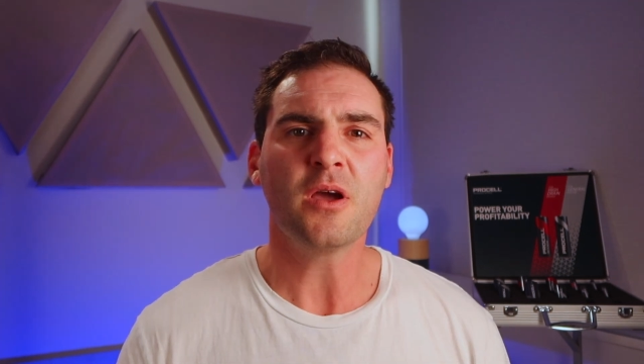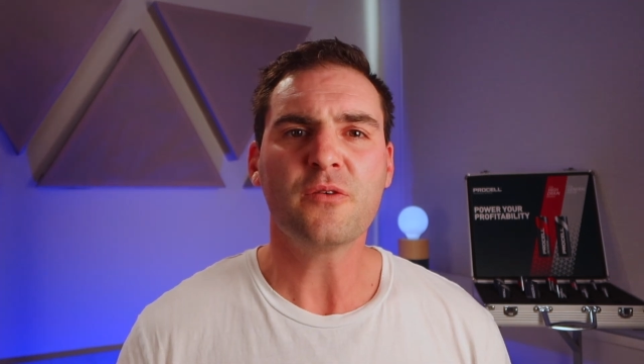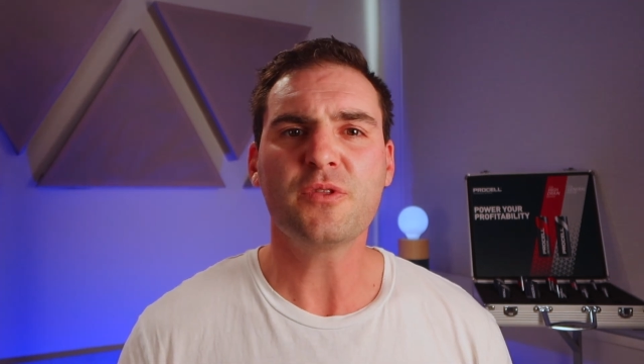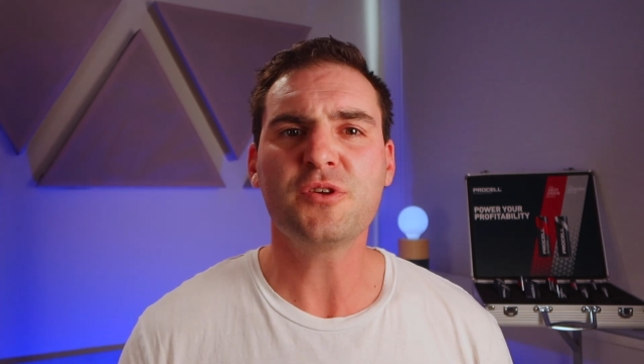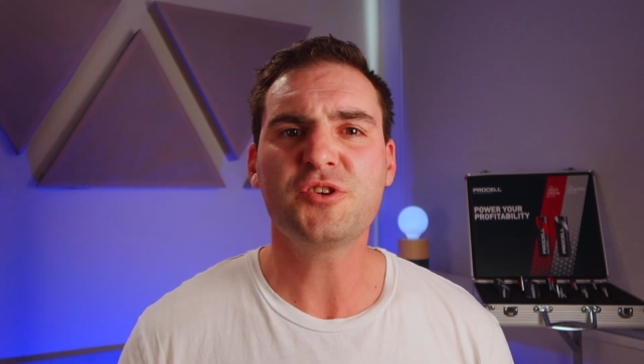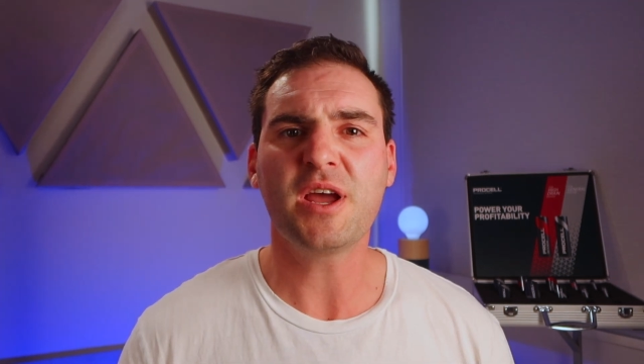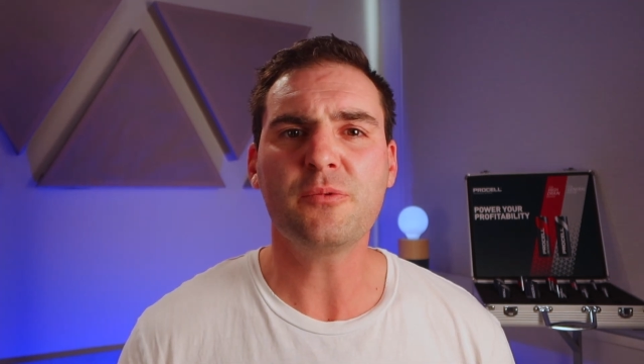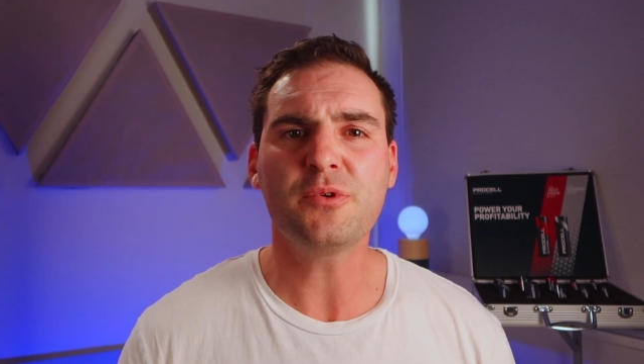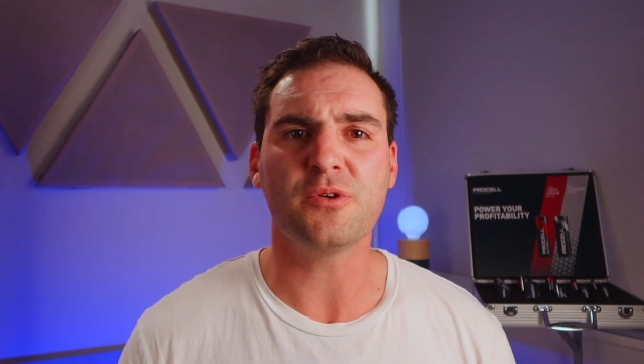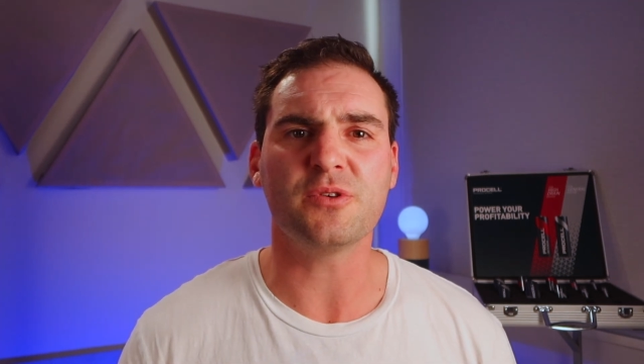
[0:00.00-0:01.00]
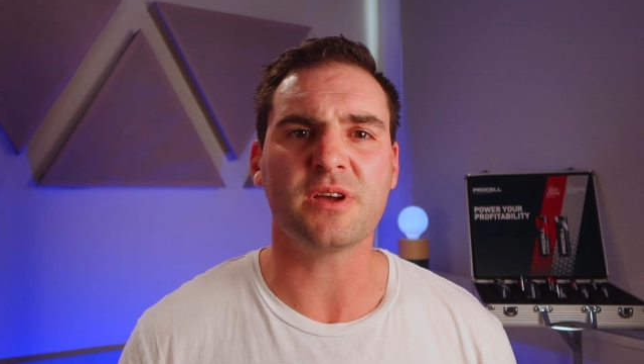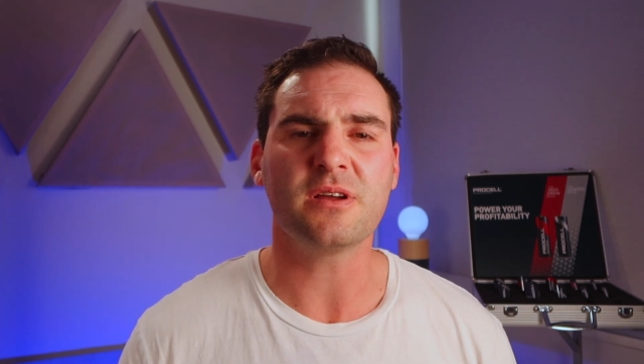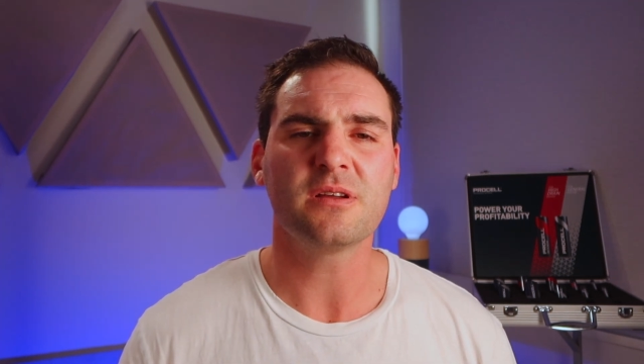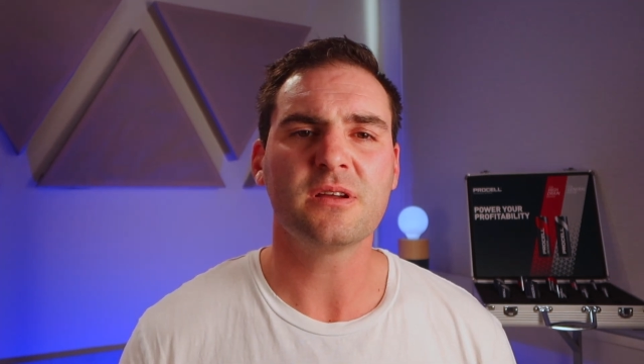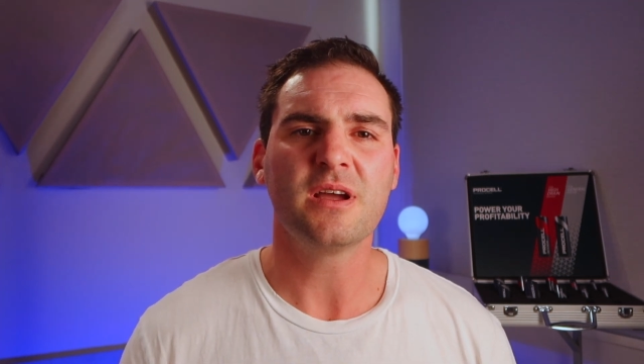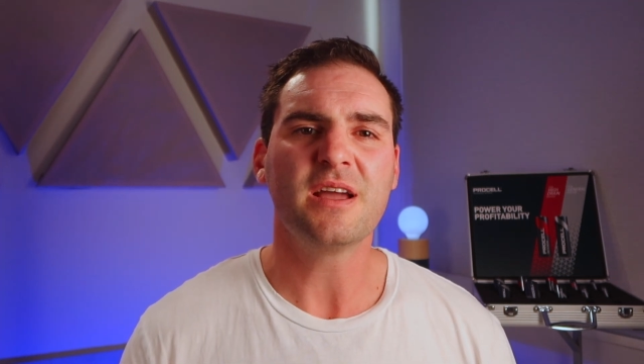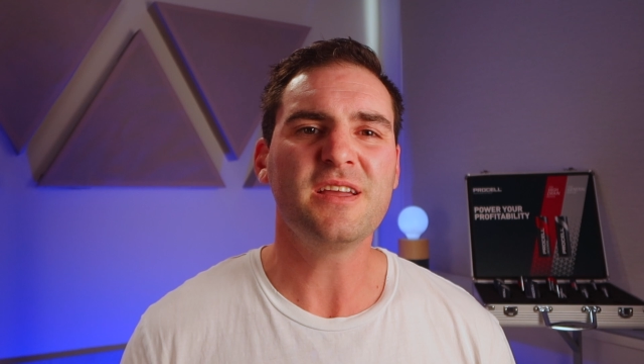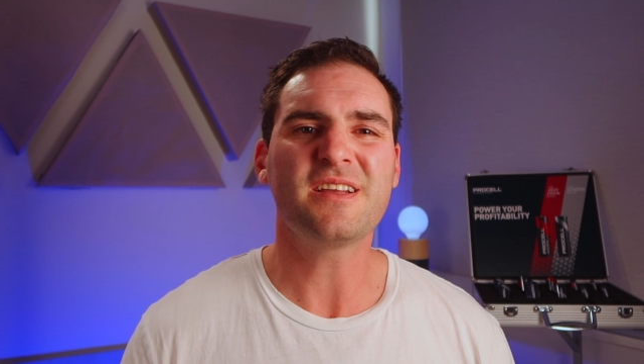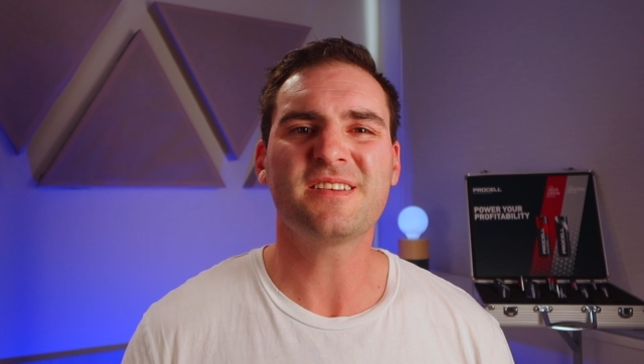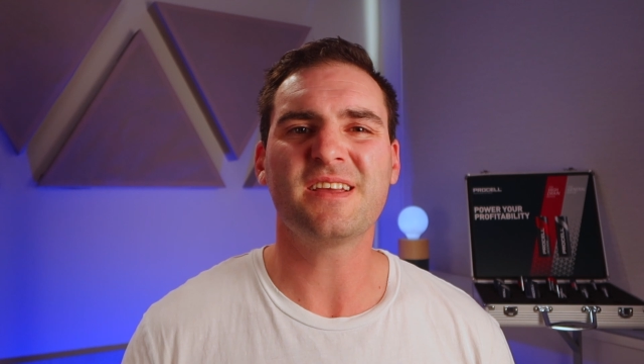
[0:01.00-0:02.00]
For the general user, you
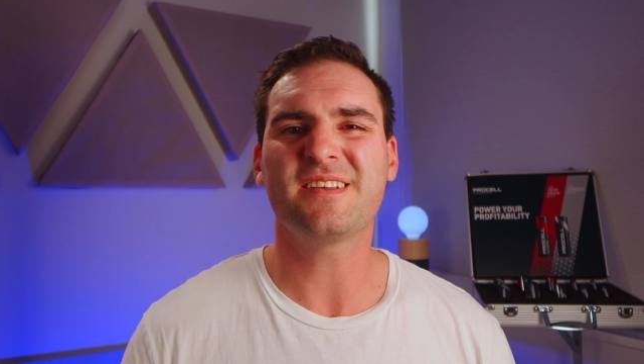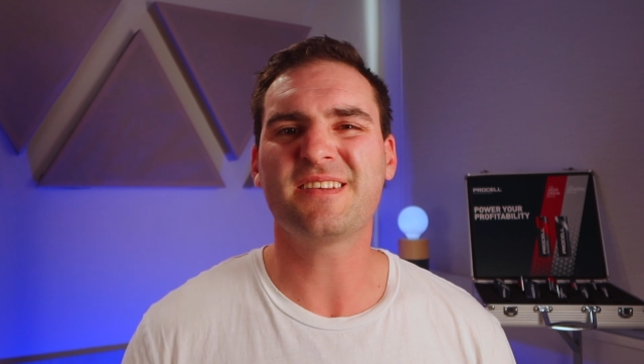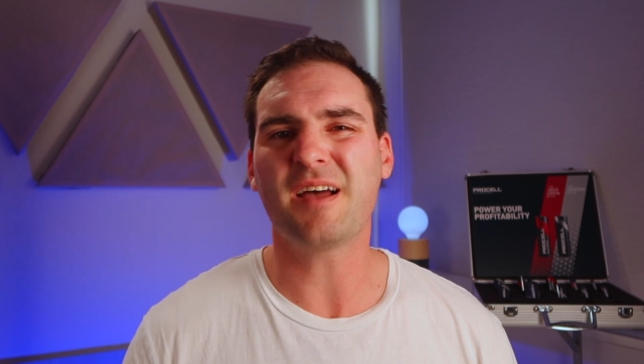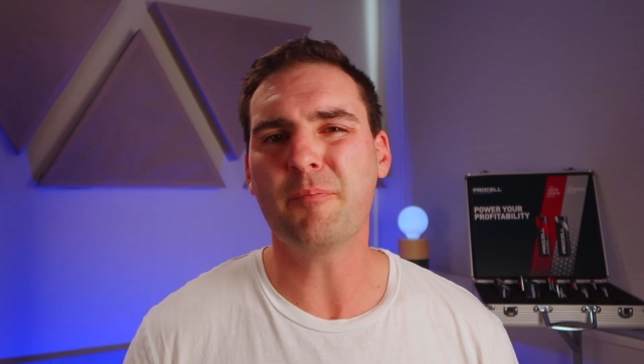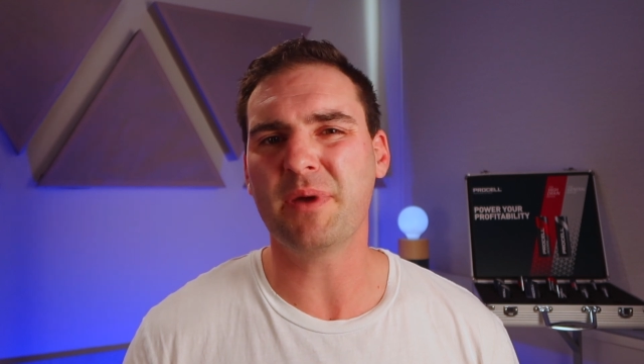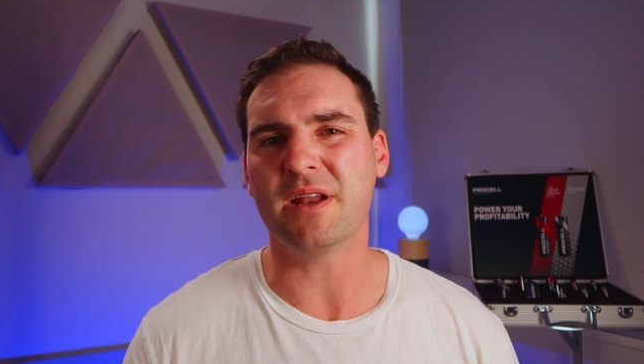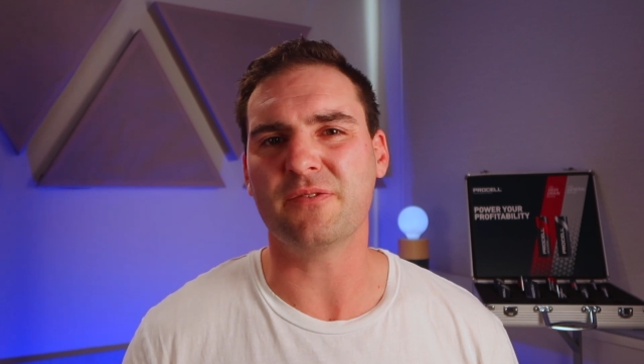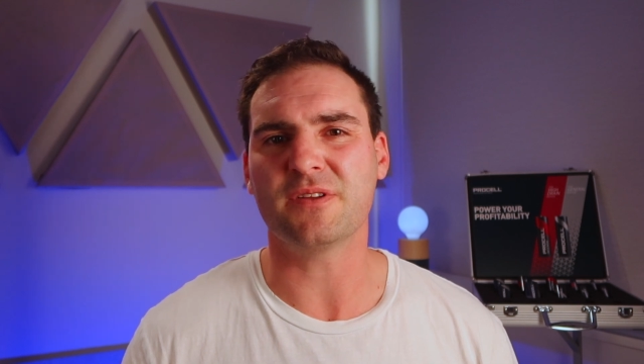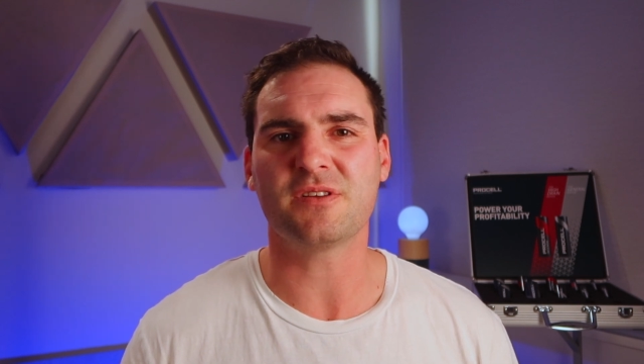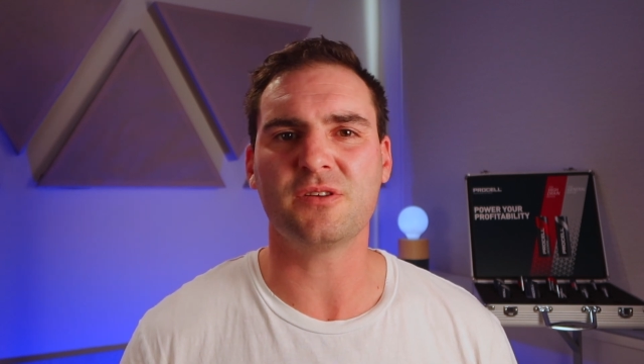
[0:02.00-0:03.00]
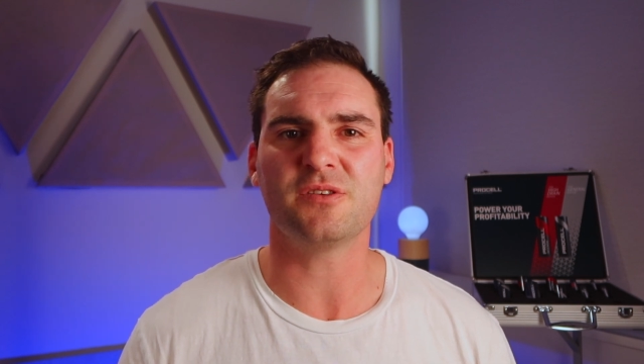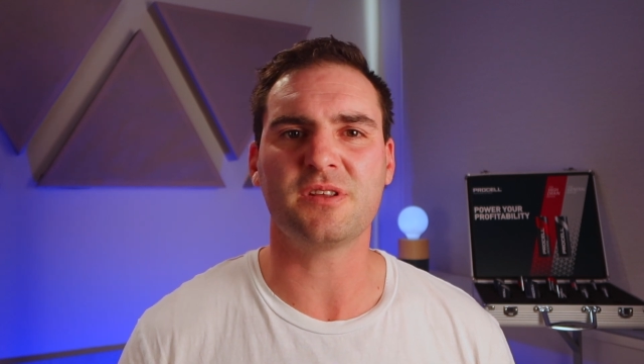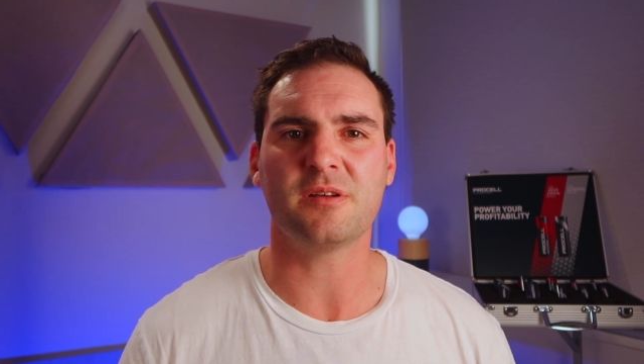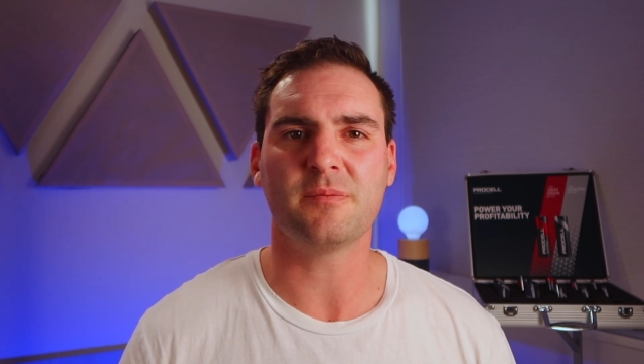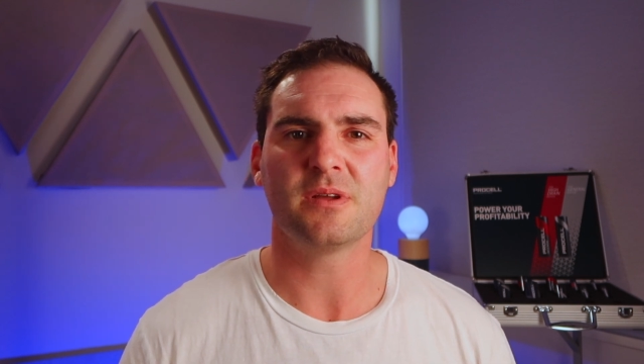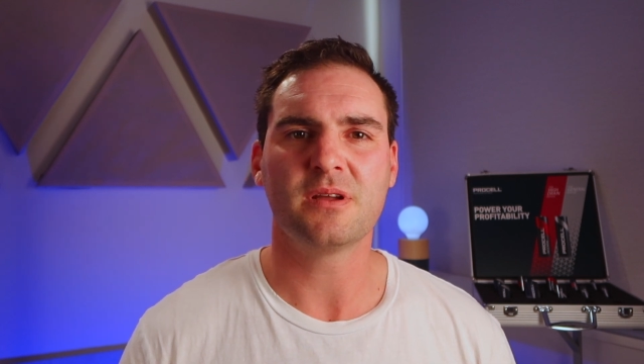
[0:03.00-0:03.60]
can see some benefits to using them.